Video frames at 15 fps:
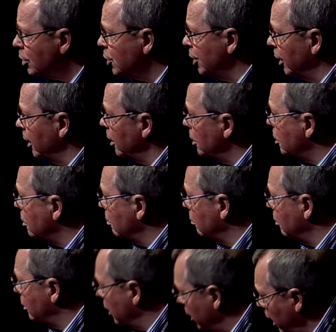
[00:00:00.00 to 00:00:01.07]
cities
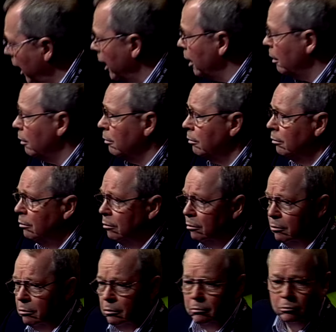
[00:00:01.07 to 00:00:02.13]
today,
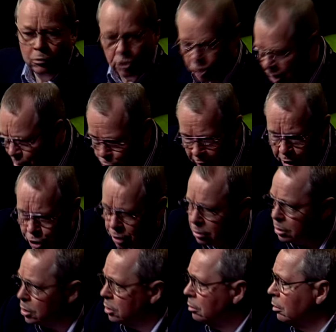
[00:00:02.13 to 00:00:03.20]
city
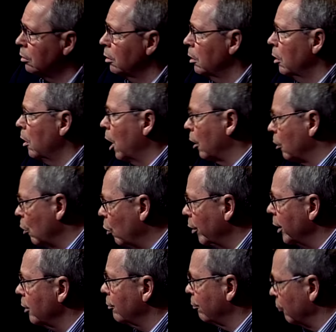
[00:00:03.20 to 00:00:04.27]
regions, are
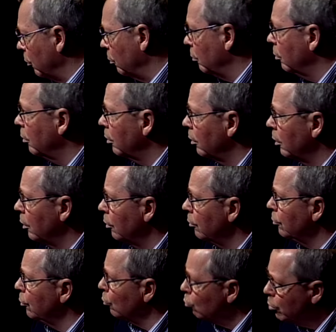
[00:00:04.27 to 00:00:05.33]
going through
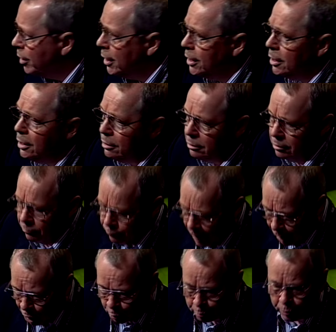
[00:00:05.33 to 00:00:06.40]
the
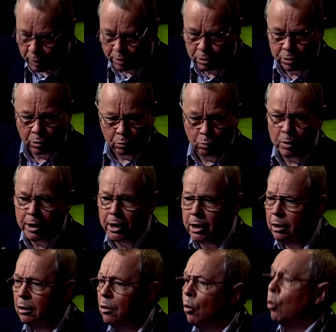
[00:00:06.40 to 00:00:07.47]
redevelopment, the
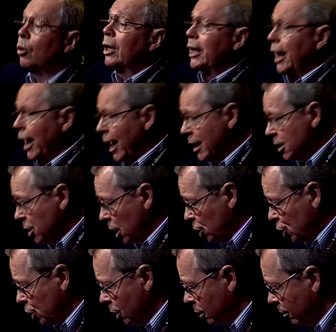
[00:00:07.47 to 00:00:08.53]

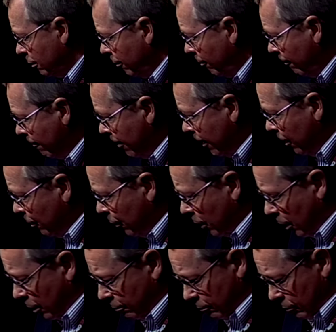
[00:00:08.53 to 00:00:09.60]
reorganization,
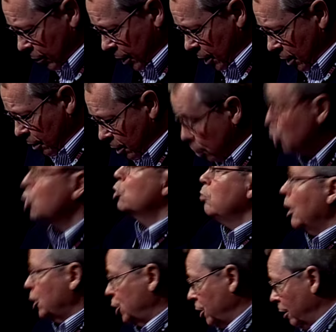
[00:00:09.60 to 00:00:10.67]
the, the
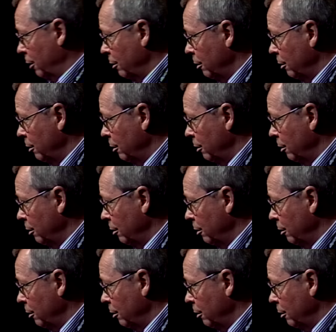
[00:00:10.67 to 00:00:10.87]
construction